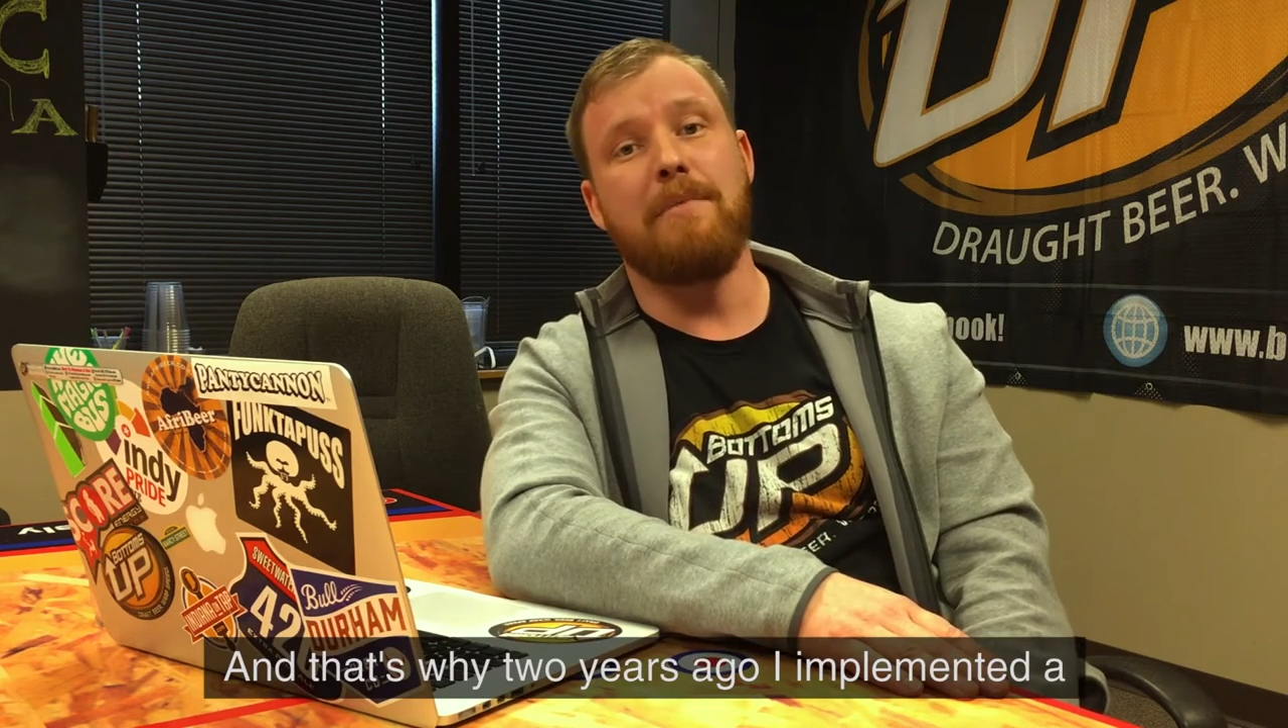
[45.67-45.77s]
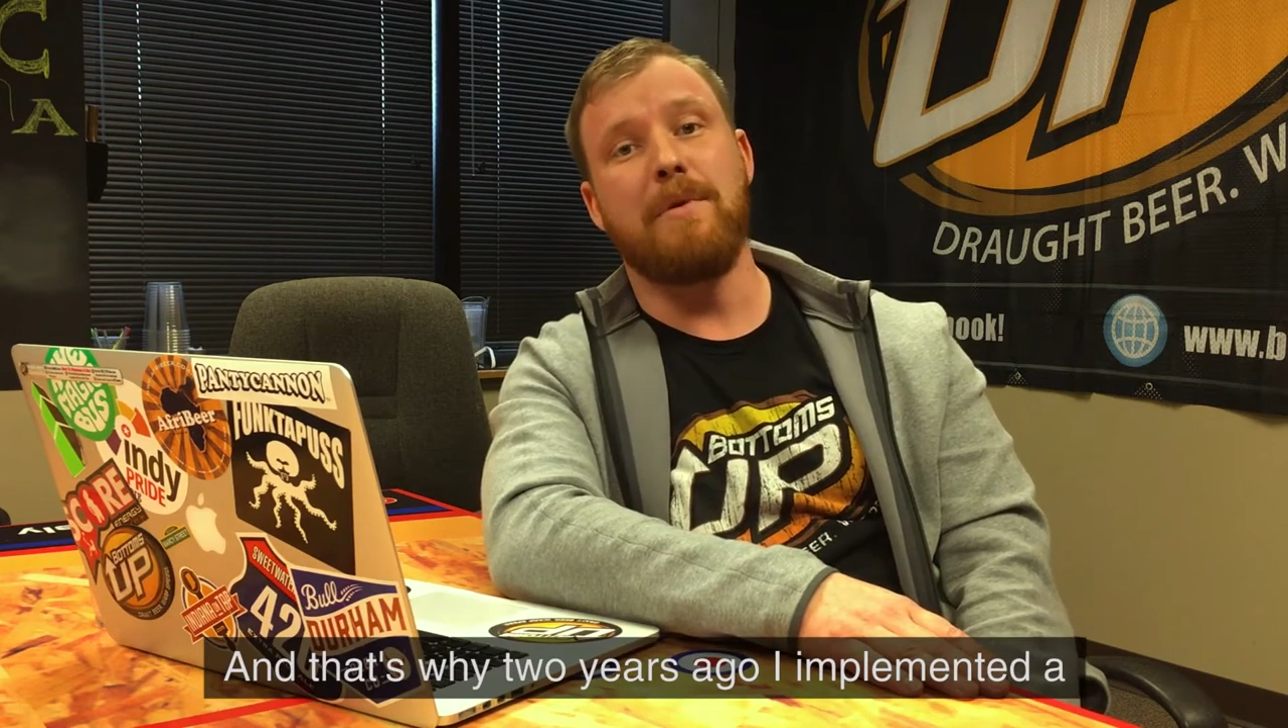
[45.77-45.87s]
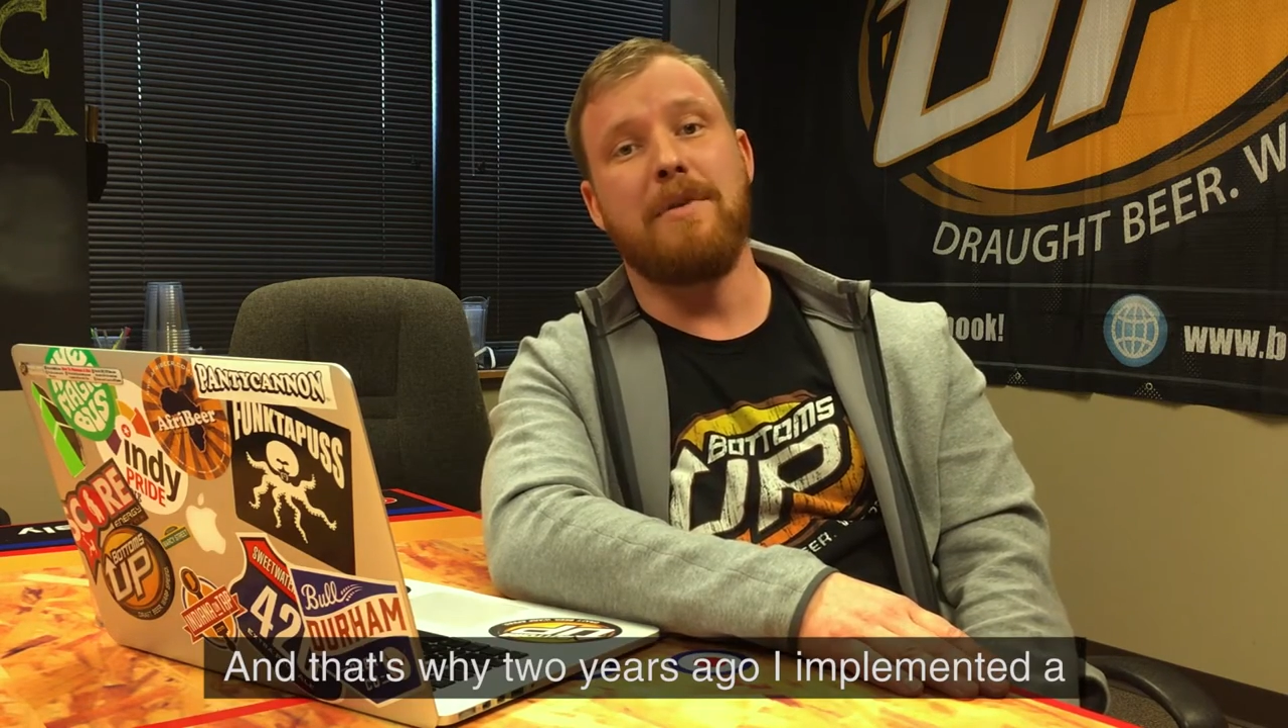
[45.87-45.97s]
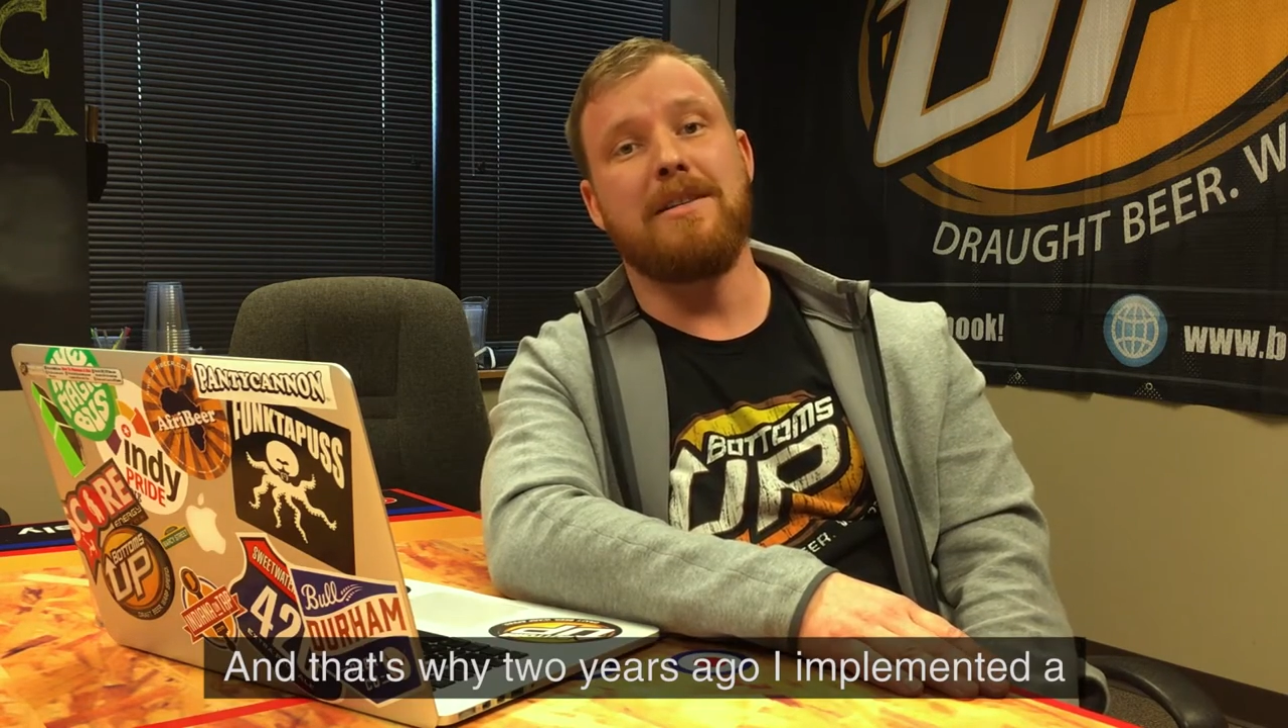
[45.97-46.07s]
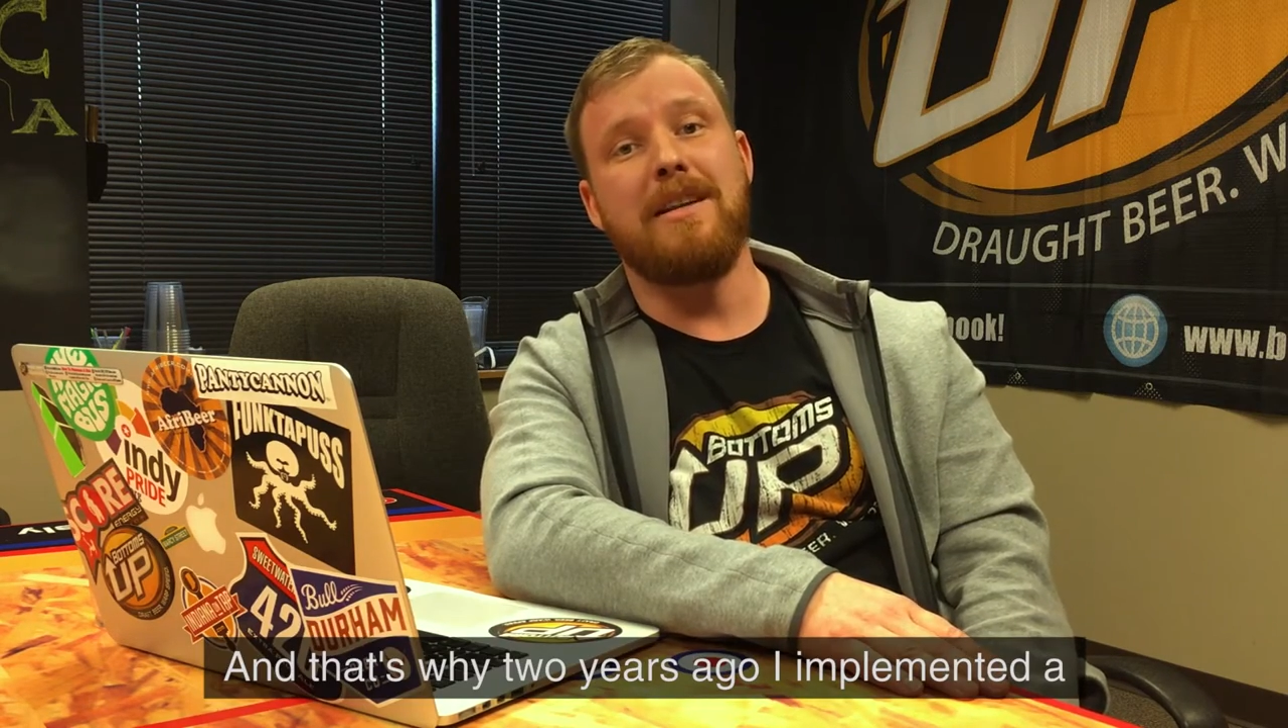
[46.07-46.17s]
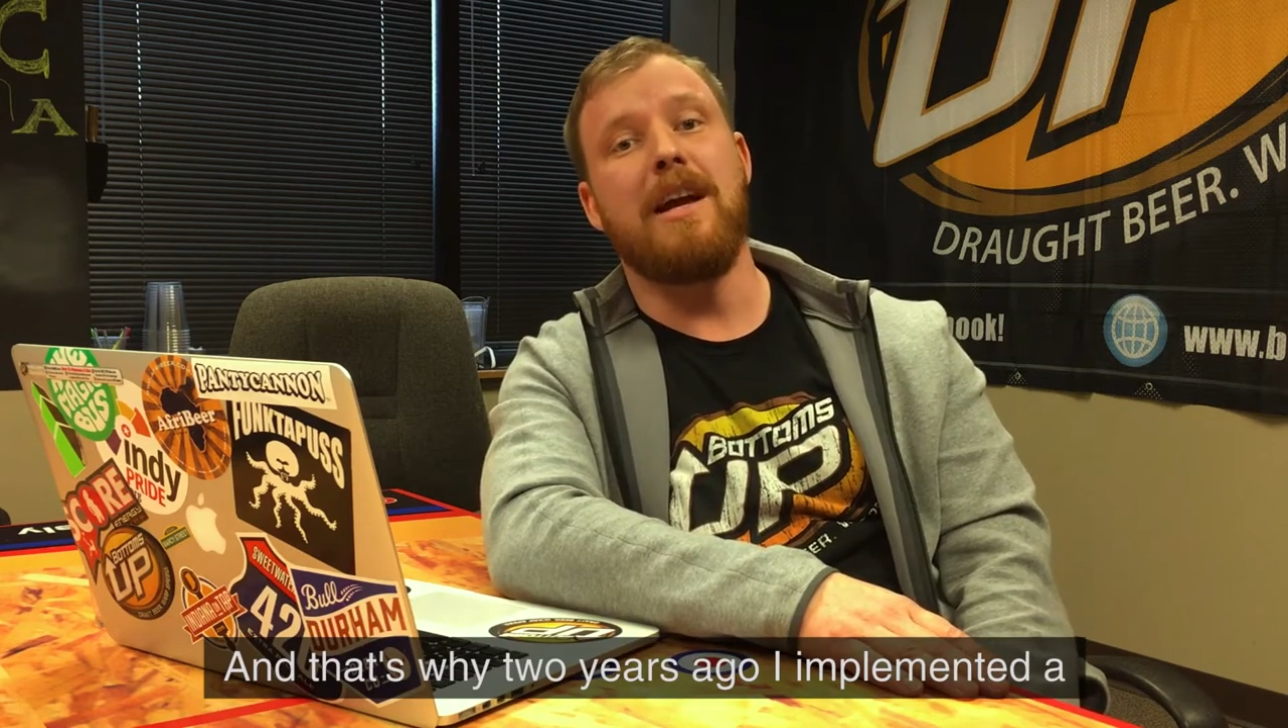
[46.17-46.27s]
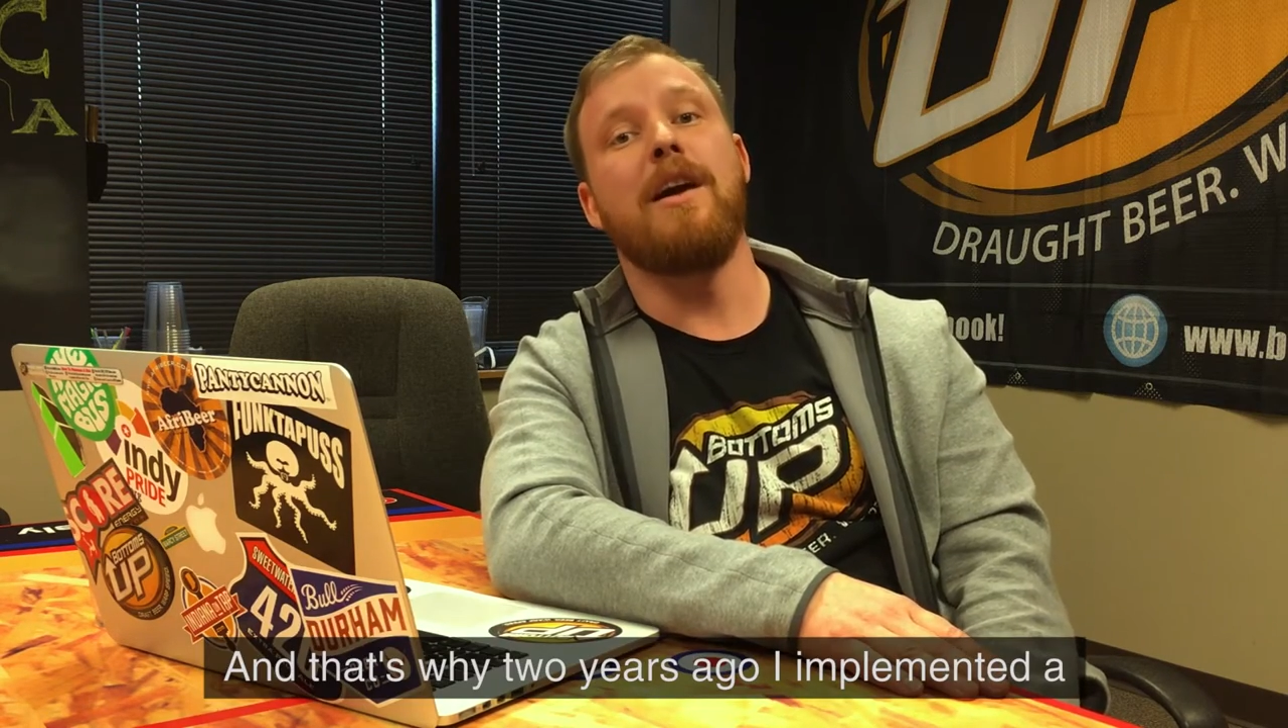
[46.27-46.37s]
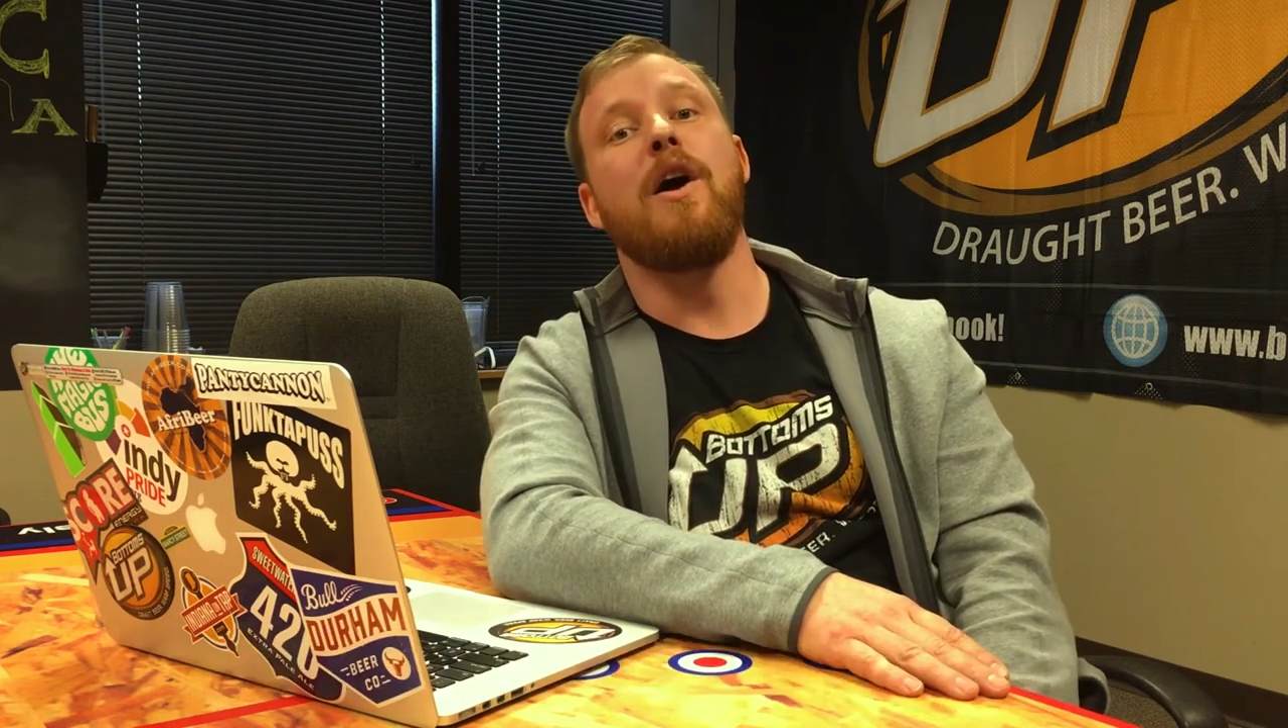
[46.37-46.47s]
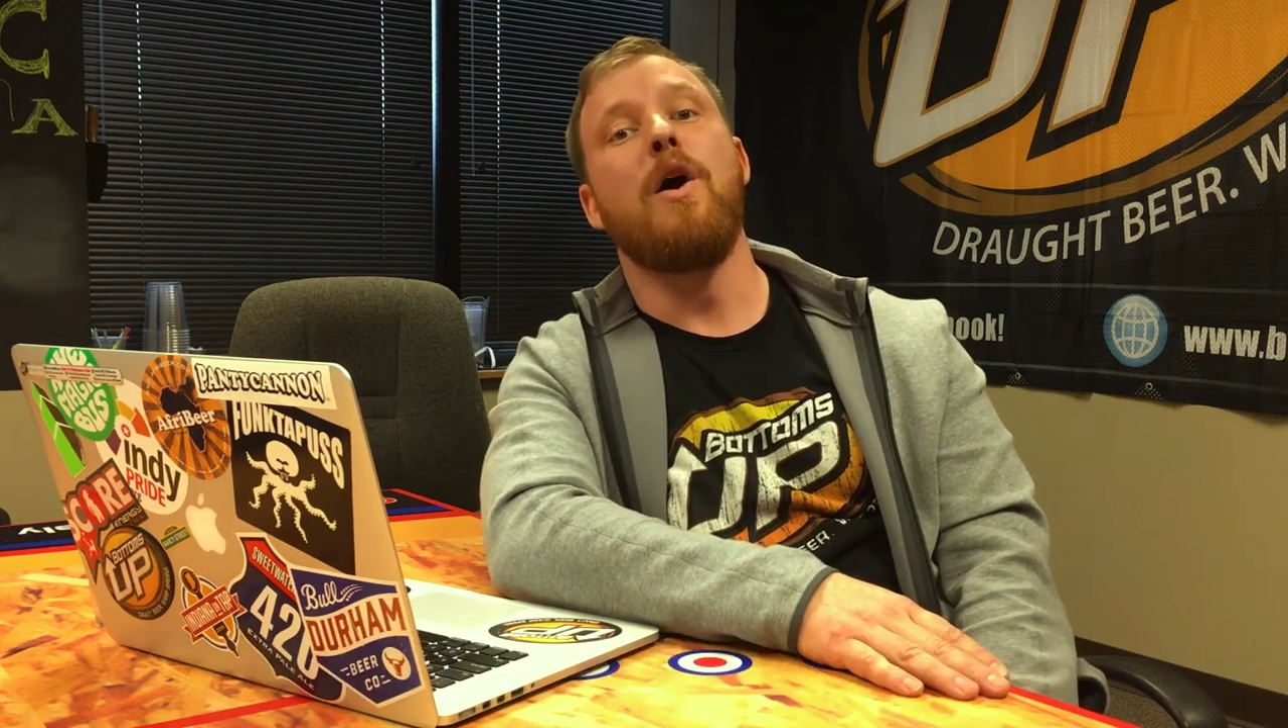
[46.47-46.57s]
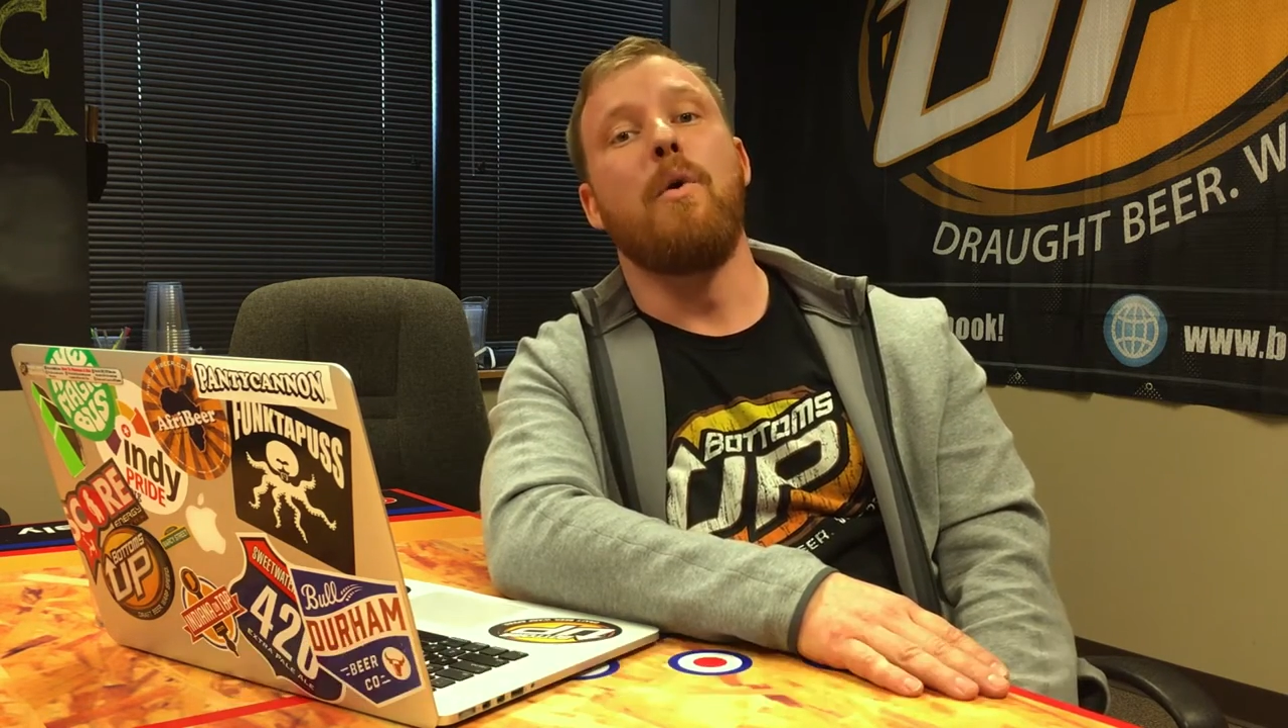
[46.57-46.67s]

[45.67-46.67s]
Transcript: I implemented a